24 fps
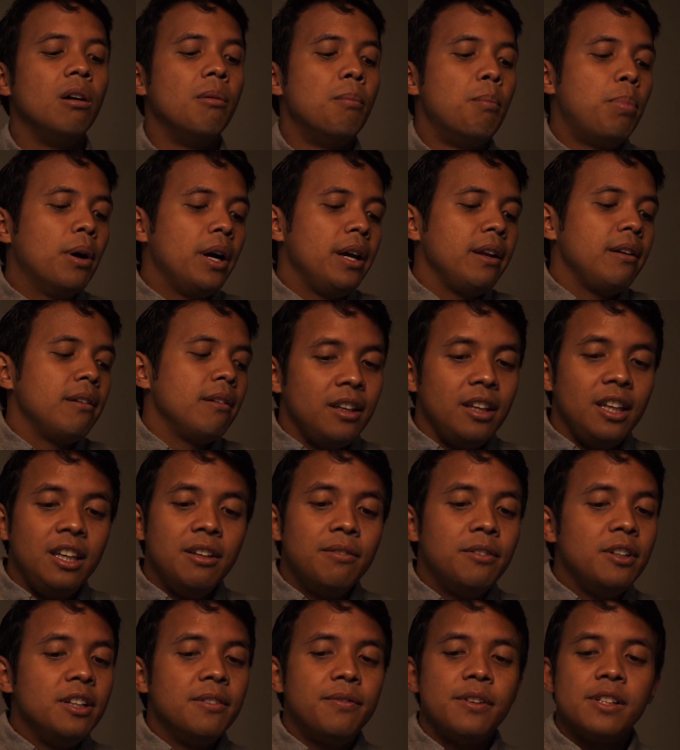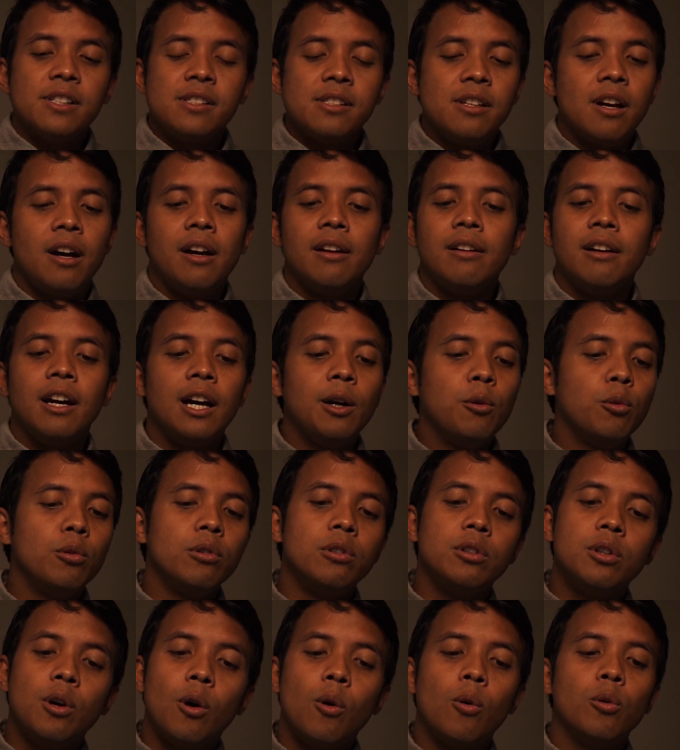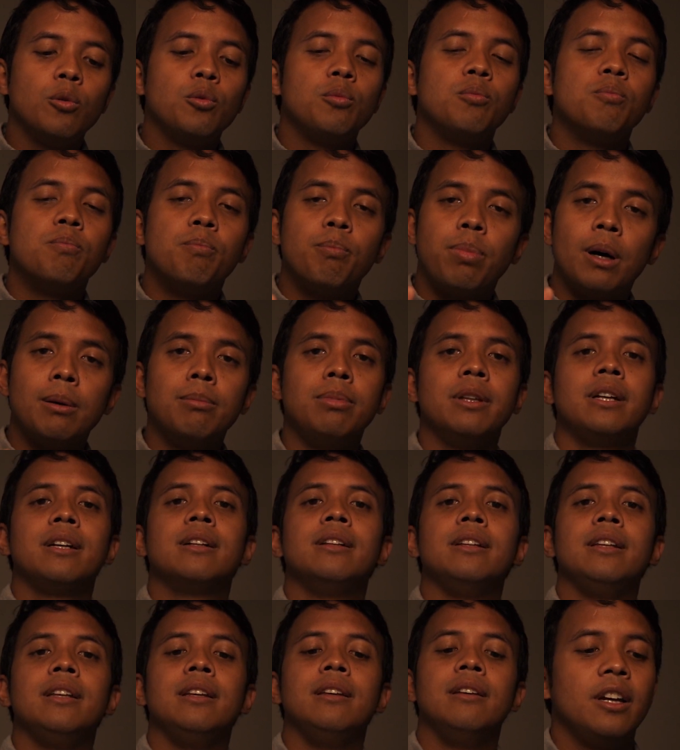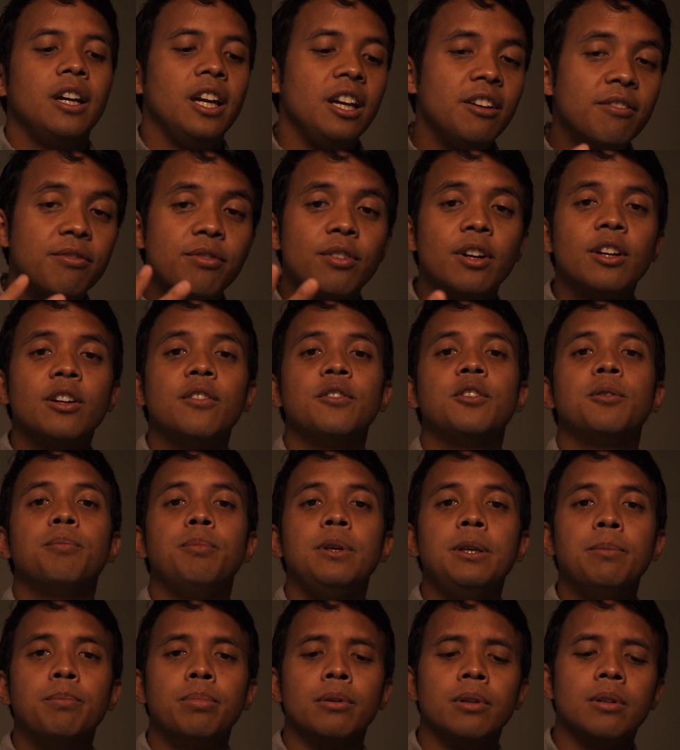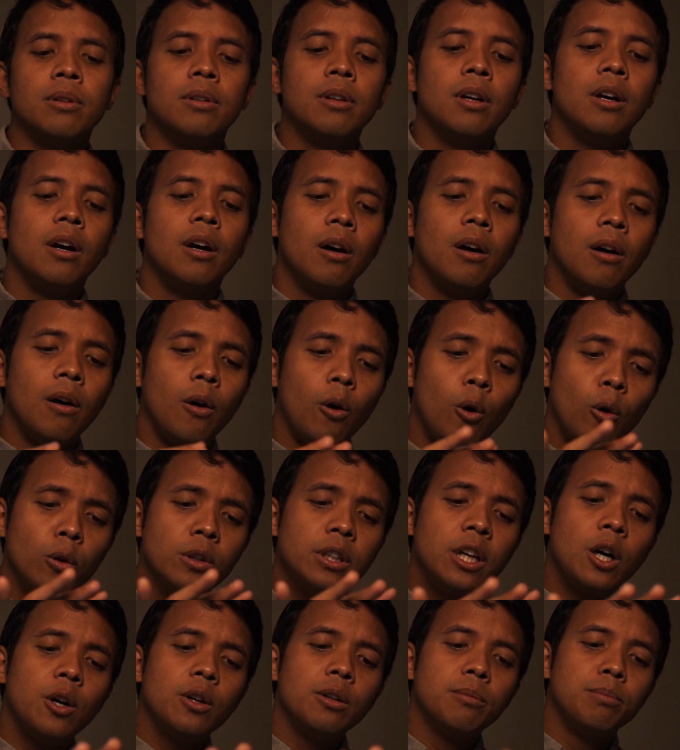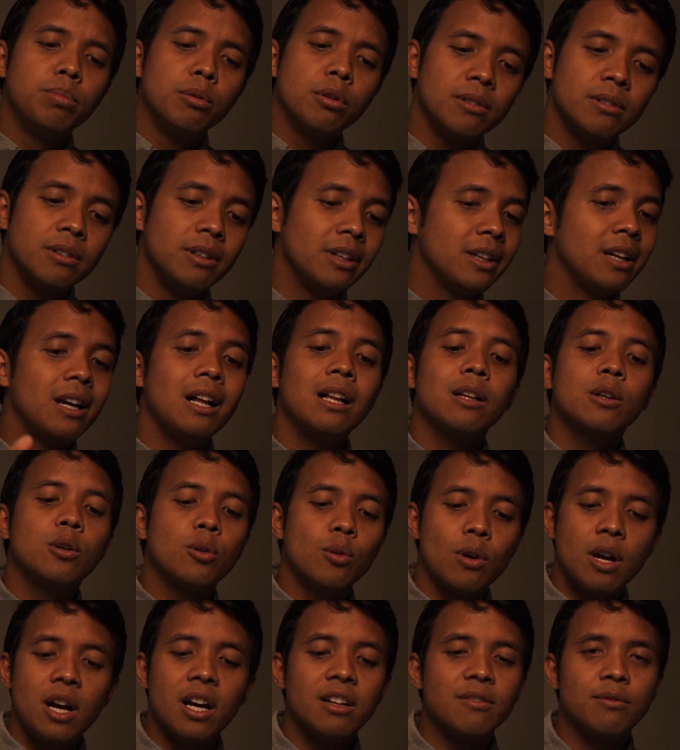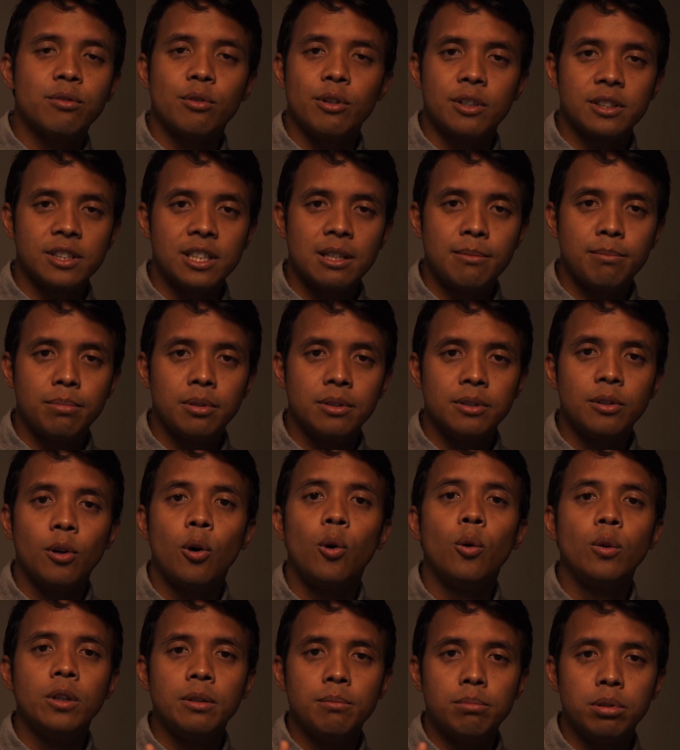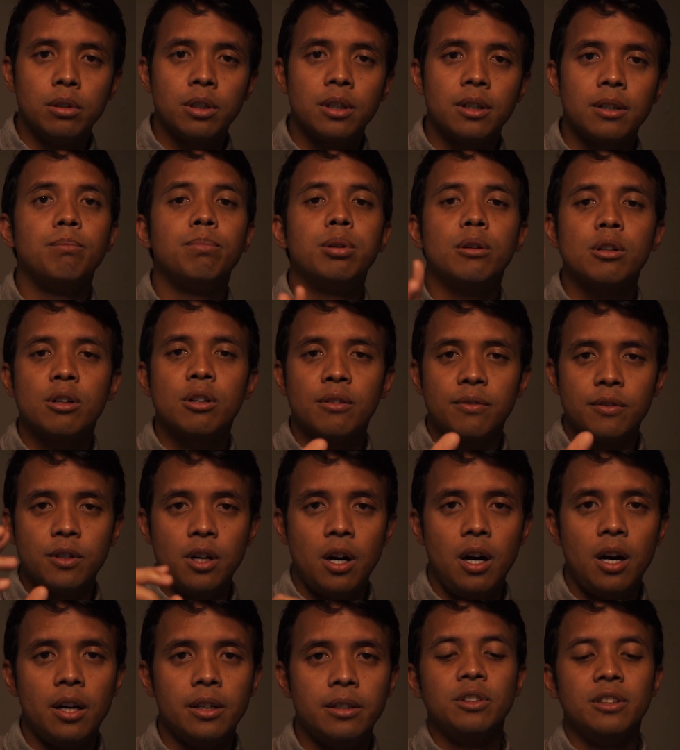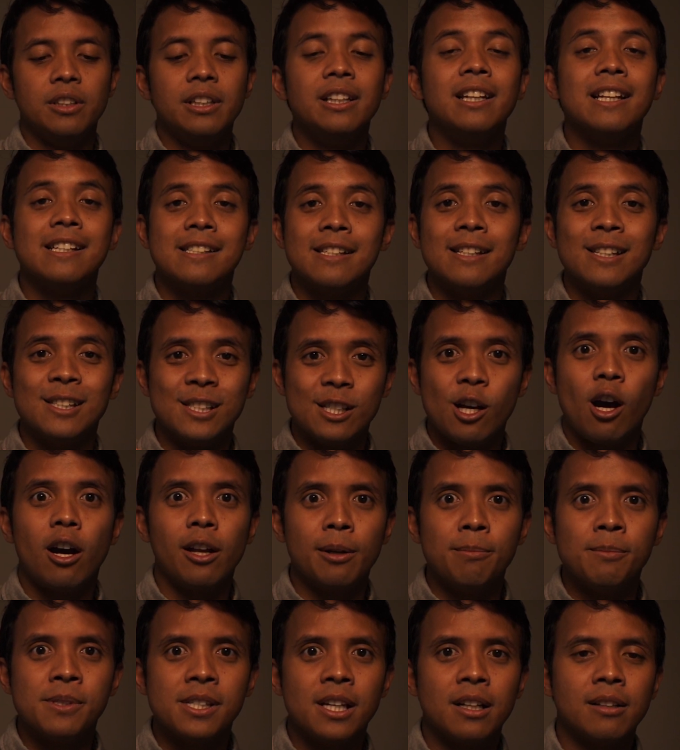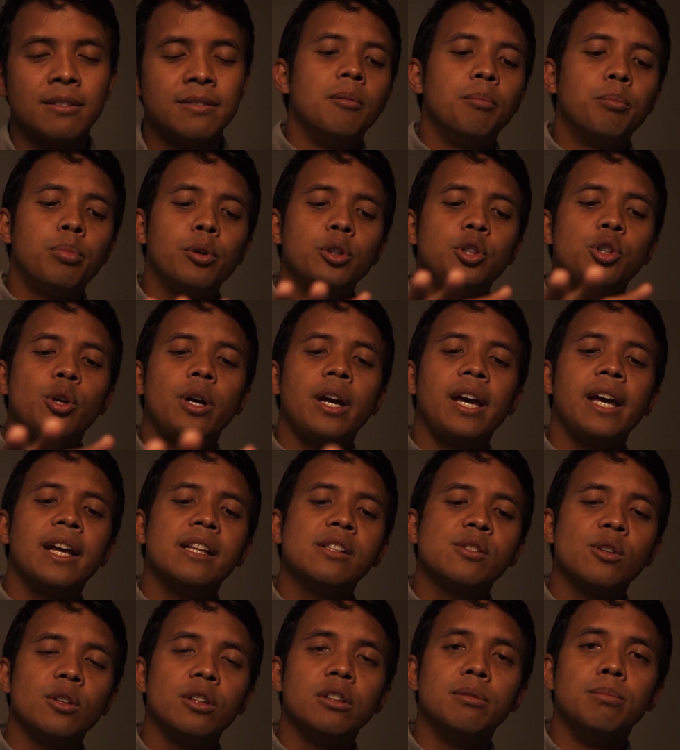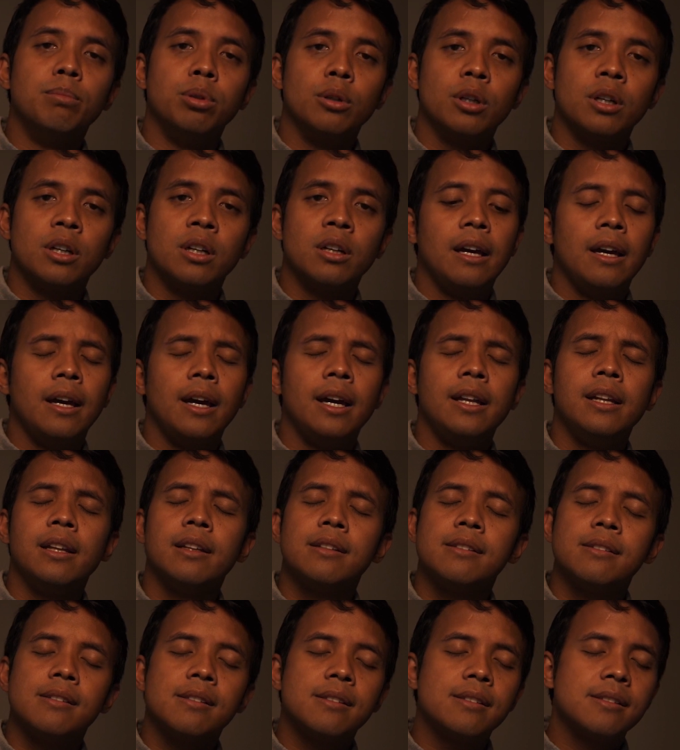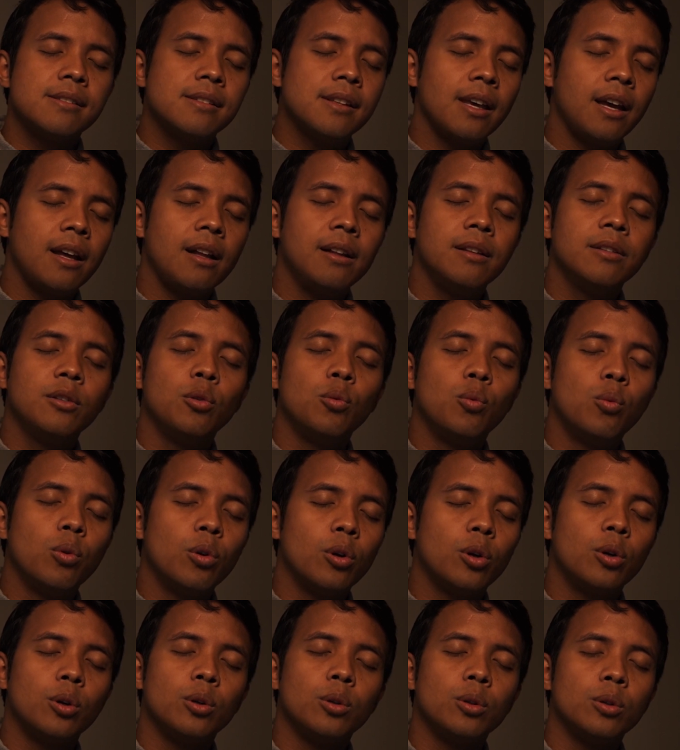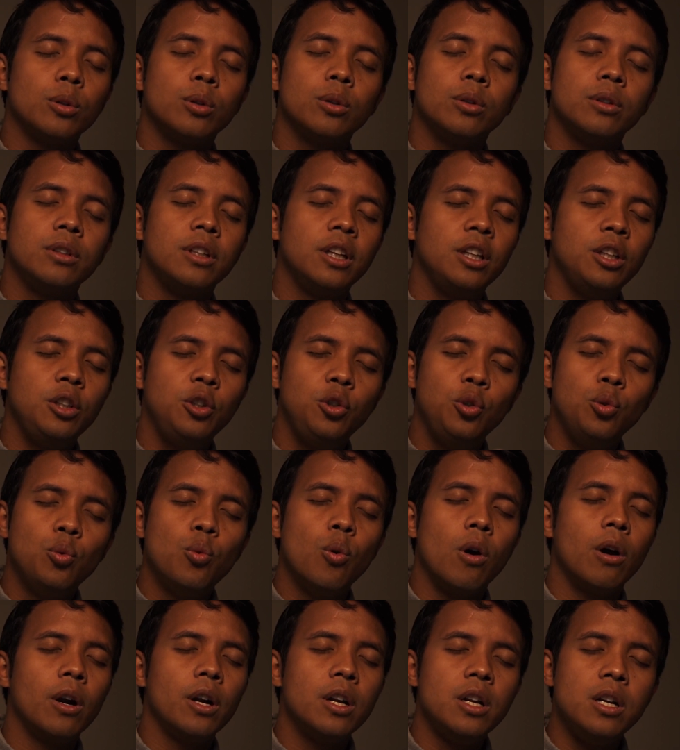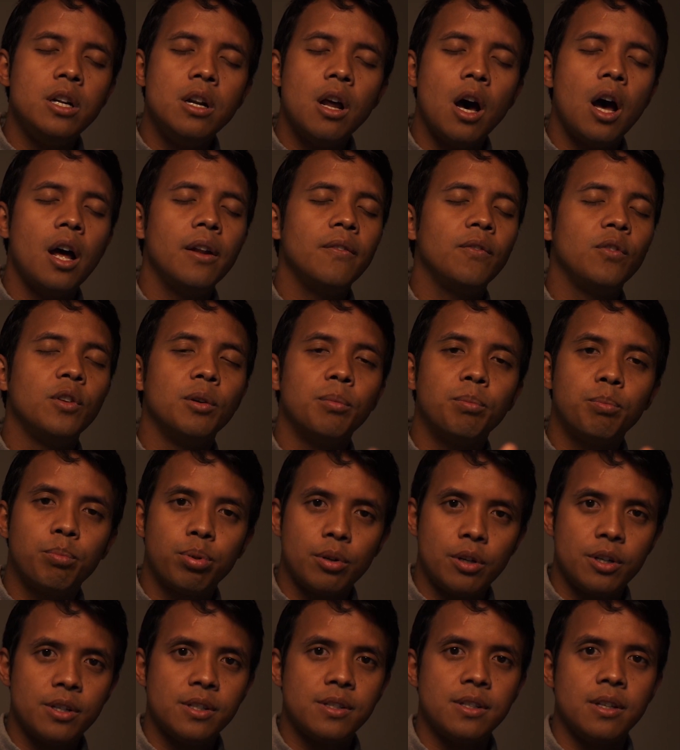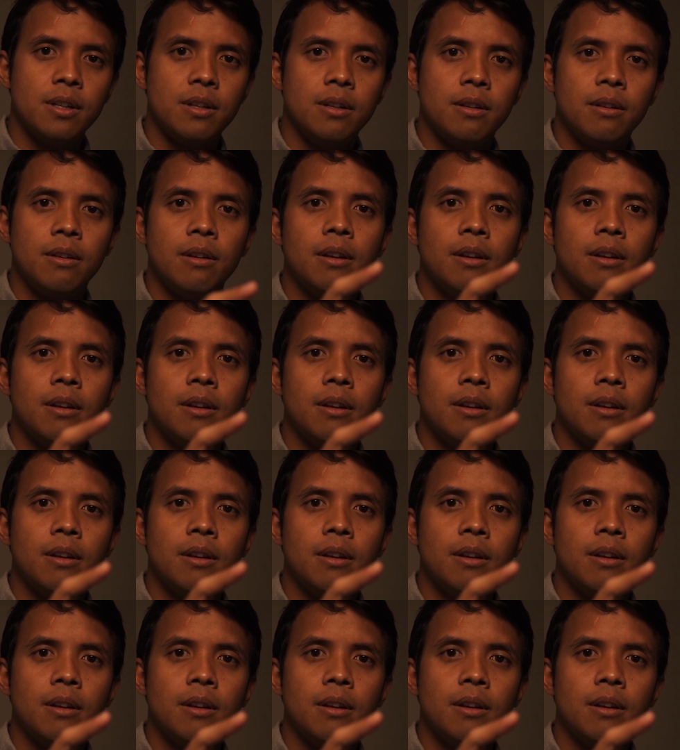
But even if it's not, I would go publicly in front of the people, hold out a book like Al-Quran, for example, the holy book, book of God, in essence, God himself. Put your hands on the book and then tell the world that you are not the person